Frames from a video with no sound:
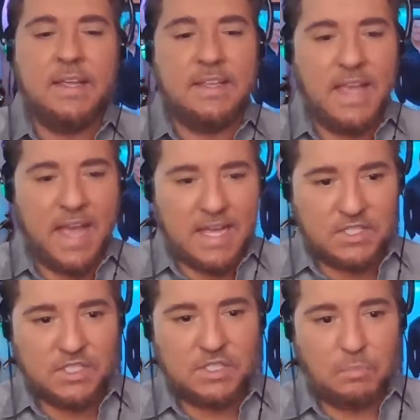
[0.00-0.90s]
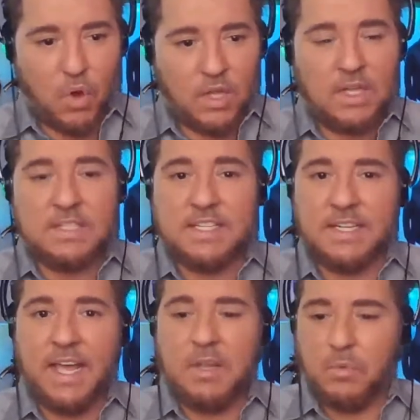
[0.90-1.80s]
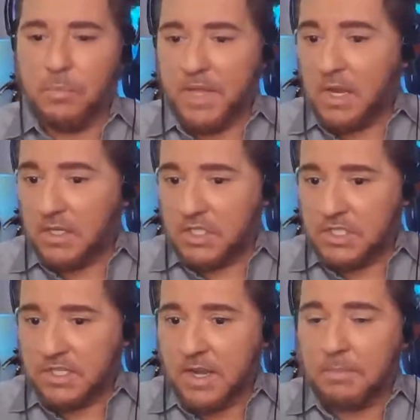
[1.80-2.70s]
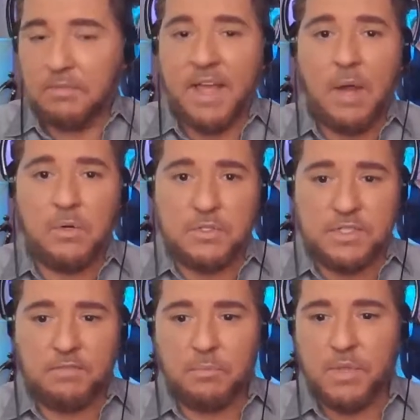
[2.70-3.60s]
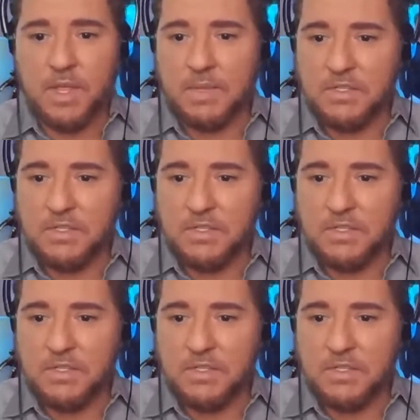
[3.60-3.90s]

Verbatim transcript: yes, Paula, tonight we'll be on in just a couple of hours, 7 p.m.